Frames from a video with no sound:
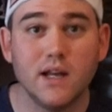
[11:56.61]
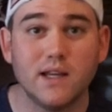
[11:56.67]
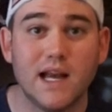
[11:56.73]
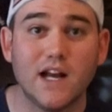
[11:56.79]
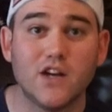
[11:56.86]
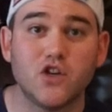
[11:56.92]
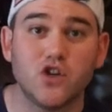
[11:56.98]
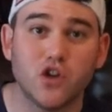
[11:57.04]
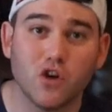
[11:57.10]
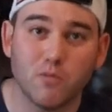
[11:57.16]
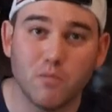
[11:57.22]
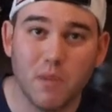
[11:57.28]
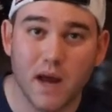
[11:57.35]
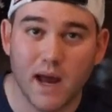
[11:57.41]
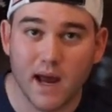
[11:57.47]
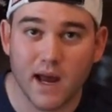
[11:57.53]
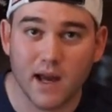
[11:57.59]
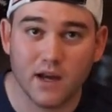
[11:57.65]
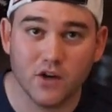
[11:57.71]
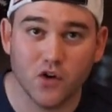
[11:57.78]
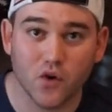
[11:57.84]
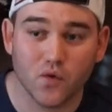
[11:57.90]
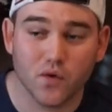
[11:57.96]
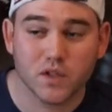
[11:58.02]
That's your pet
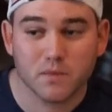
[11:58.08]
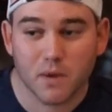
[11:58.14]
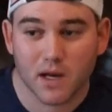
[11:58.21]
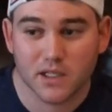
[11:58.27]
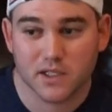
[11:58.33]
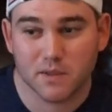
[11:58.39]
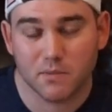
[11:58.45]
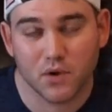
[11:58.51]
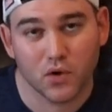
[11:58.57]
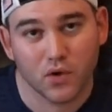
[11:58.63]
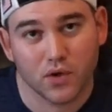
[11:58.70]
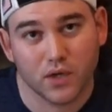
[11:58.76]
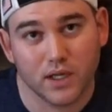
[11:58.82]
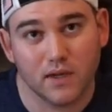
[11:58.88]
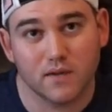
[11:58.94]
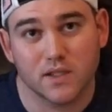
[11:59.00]
and your responsibility.